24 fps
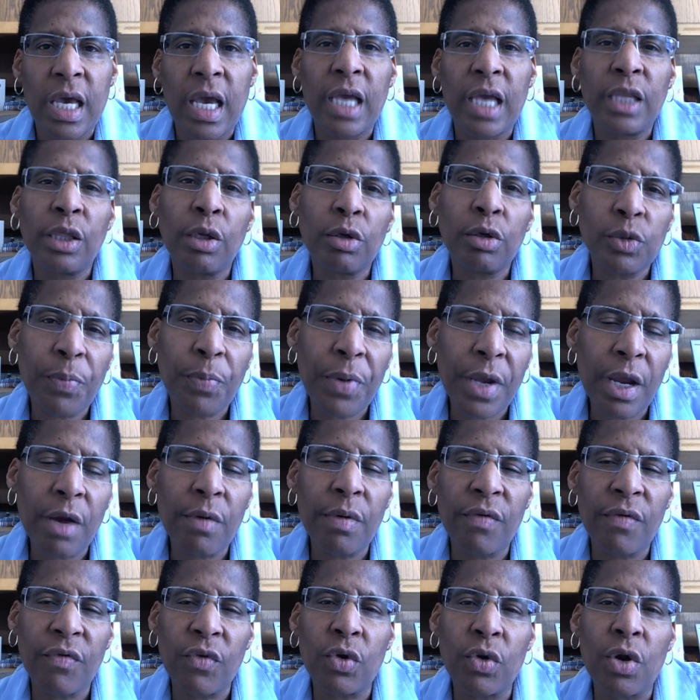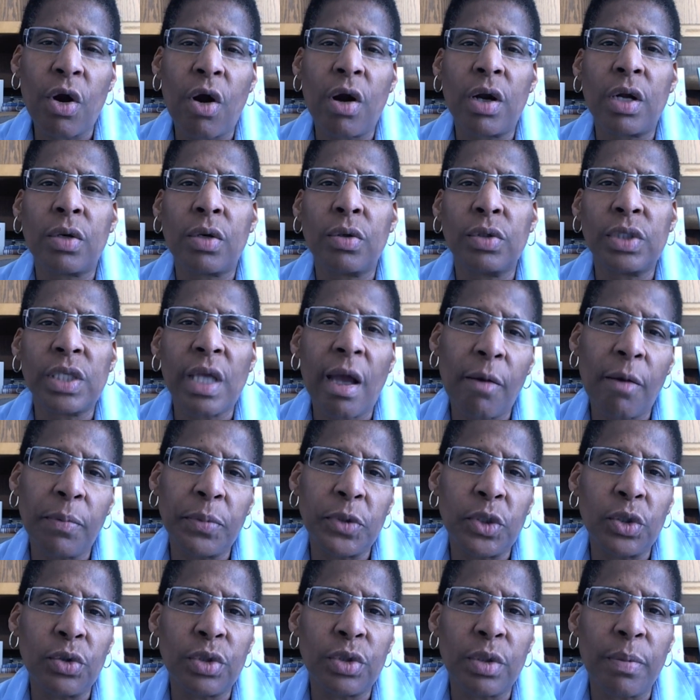And those peer-reviewed articles
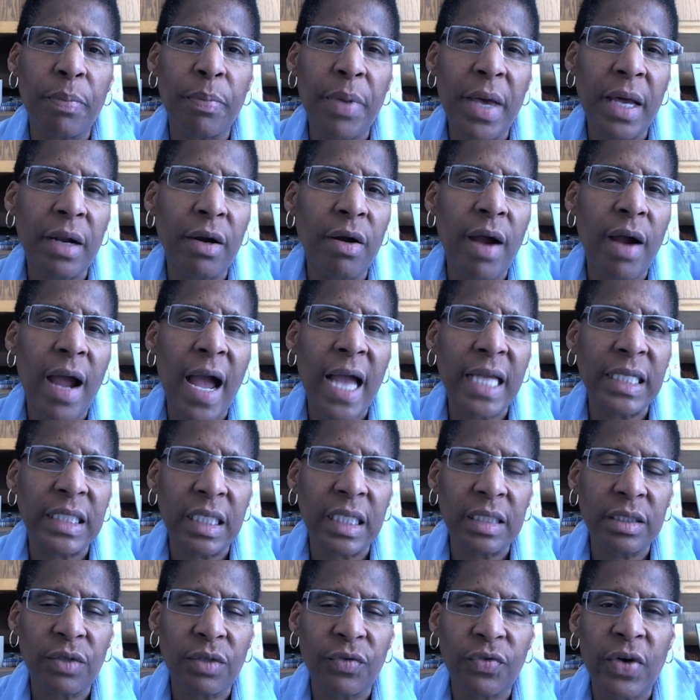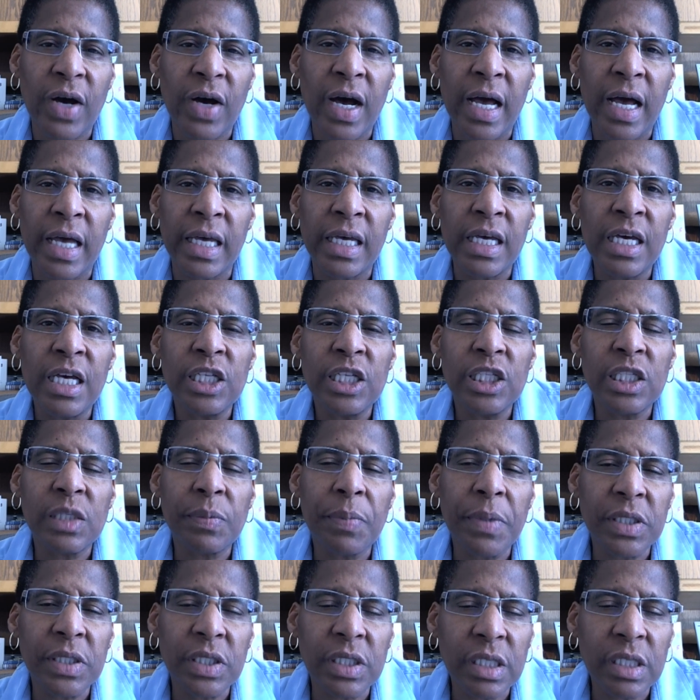helped you to better identify
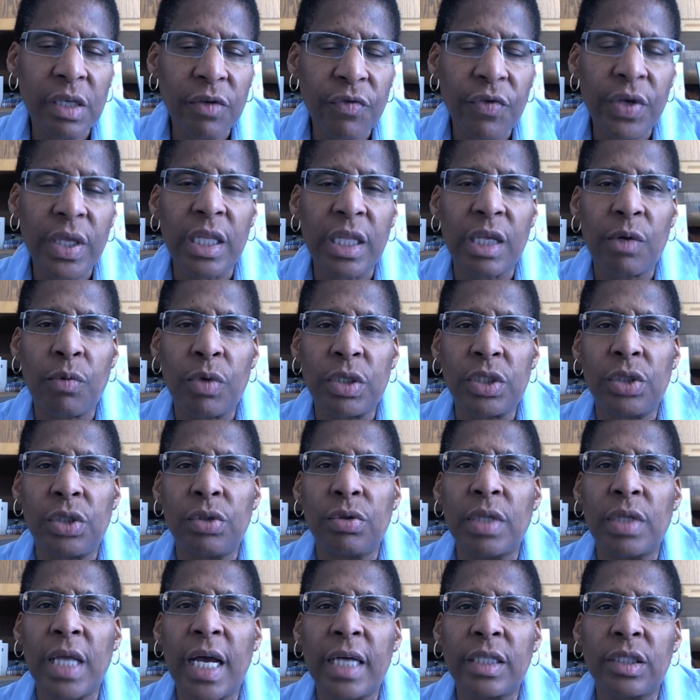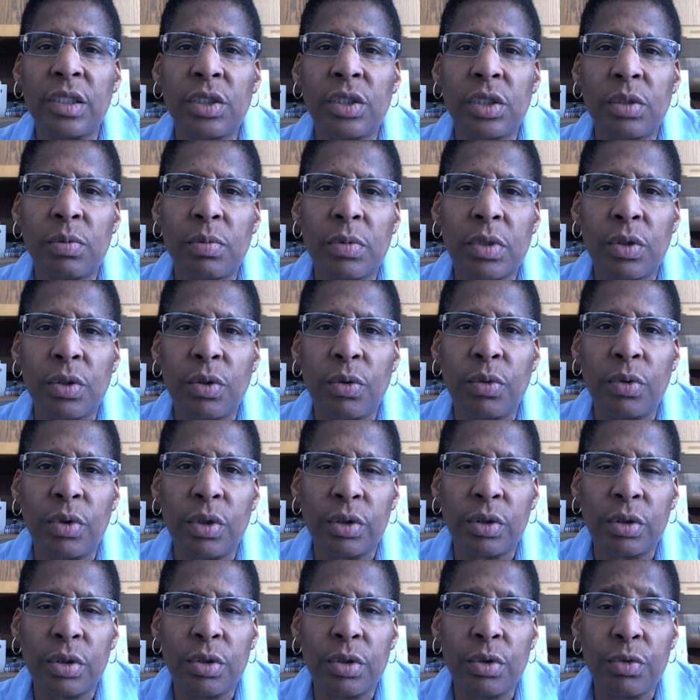specifically what you'd like
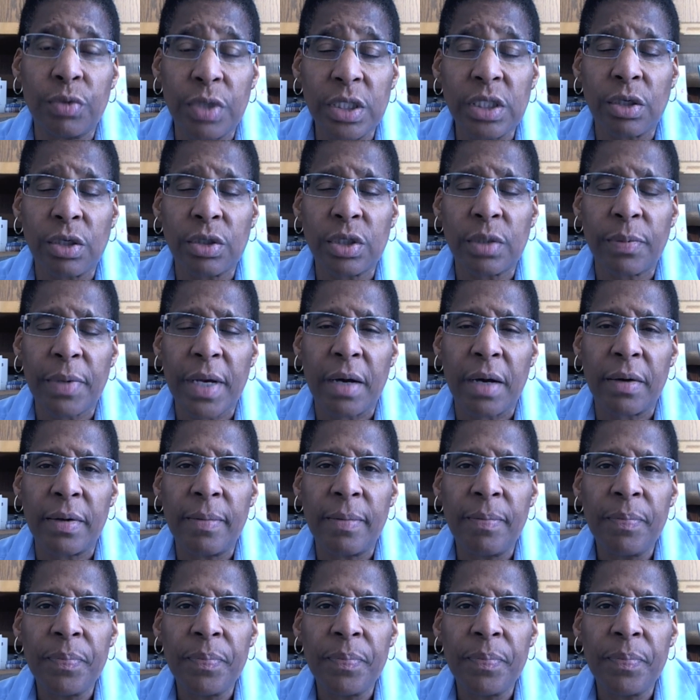to do research about.